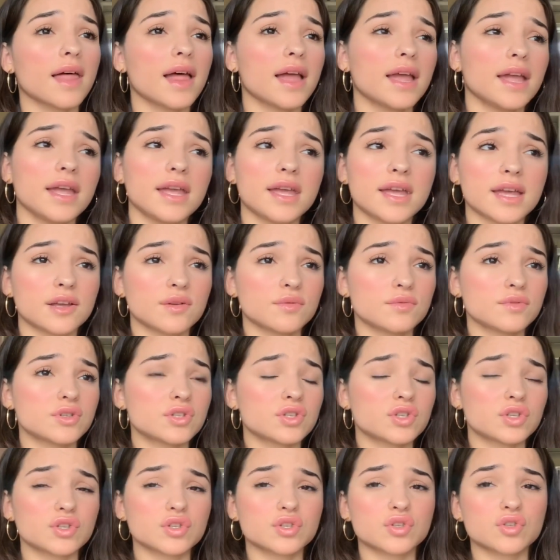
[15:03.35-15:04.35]
Like it
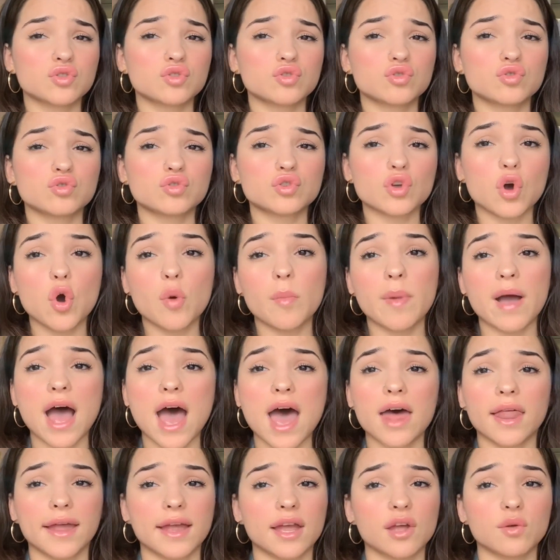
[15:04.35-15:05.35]
was just so
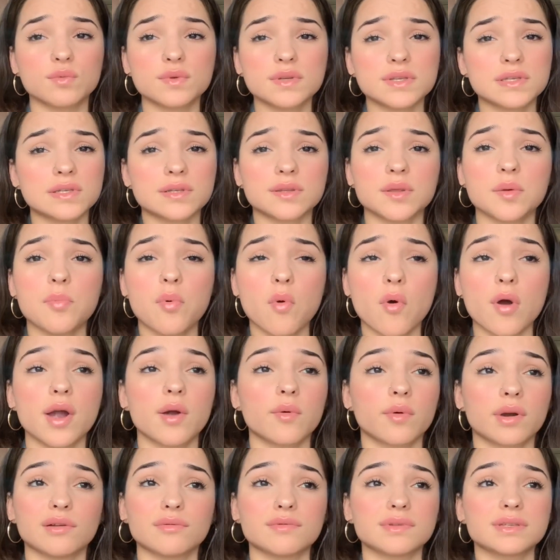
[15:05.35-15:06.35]
bad. Like it was to the
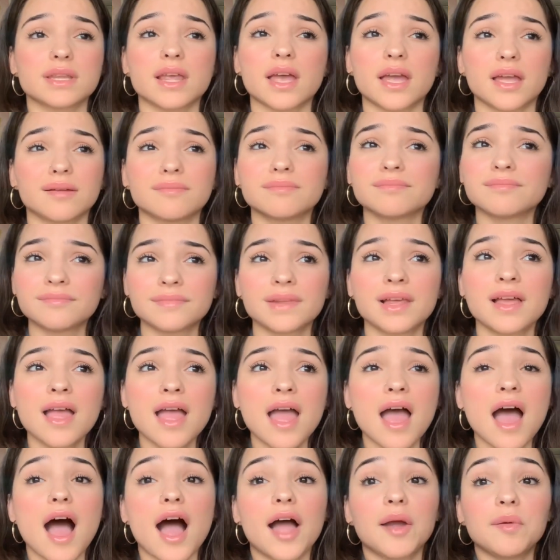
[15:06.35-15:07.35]
point where it was like
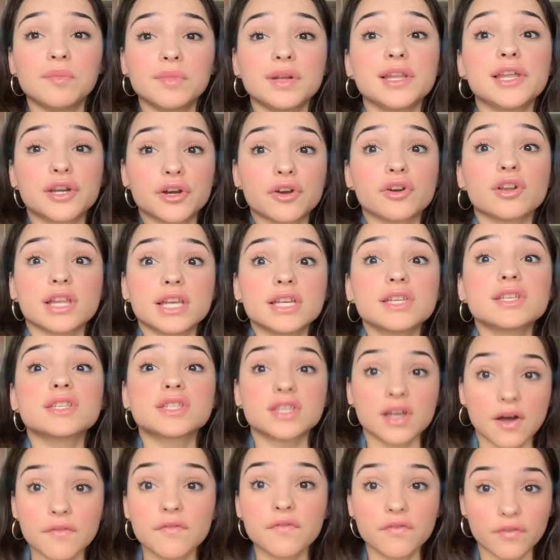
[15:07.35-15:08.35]
I'm literally
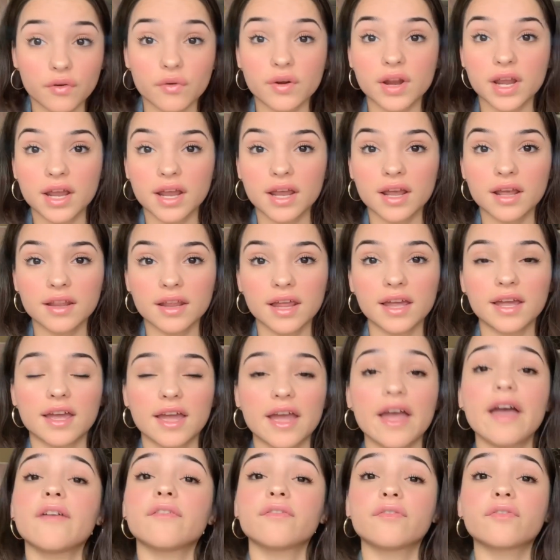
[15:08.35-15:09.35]
suffering
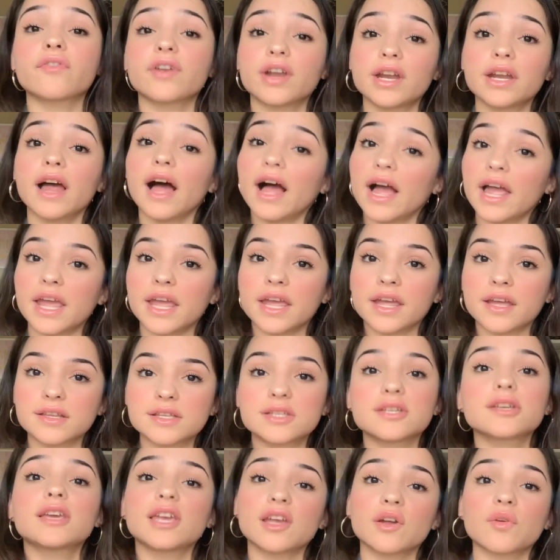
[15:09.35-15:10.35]
like every
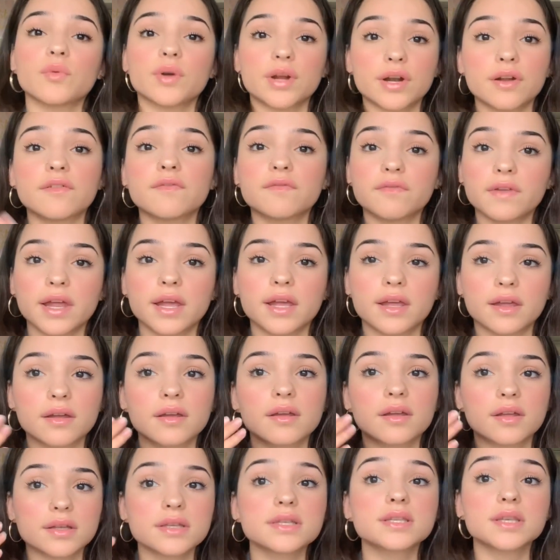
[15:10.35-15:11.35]
night to get rid of like
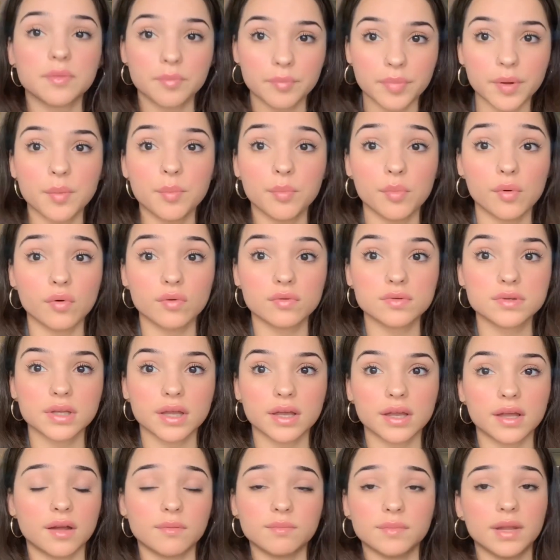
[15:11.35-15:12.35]
some pimples.
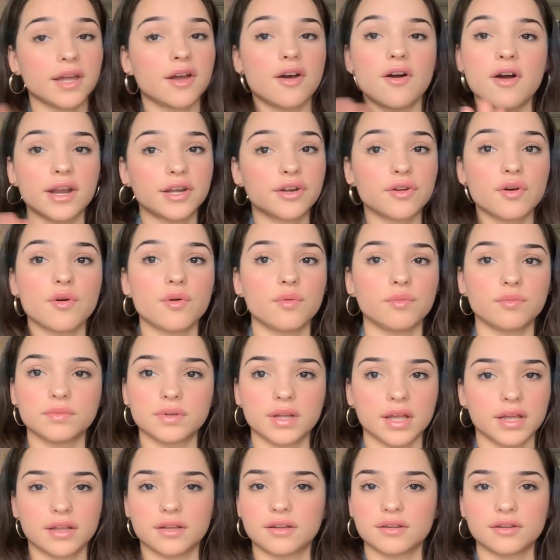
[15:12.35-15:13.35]
Like I'm like, I
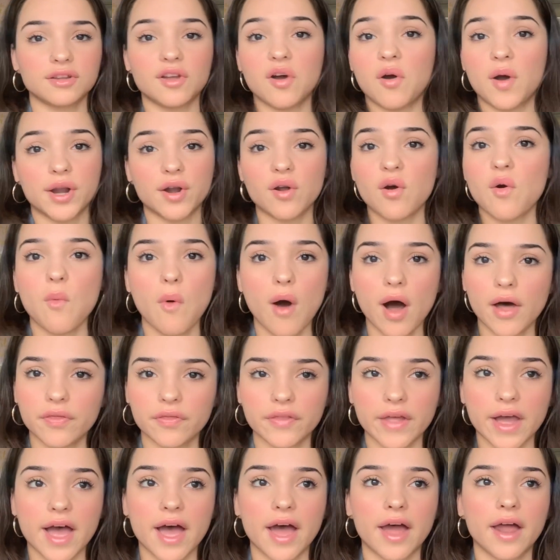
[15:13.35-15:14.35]
don't like, no, I don't
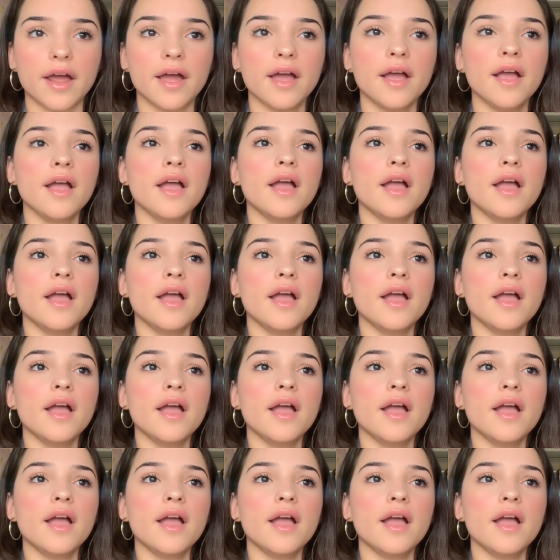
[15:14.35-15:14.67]
want that.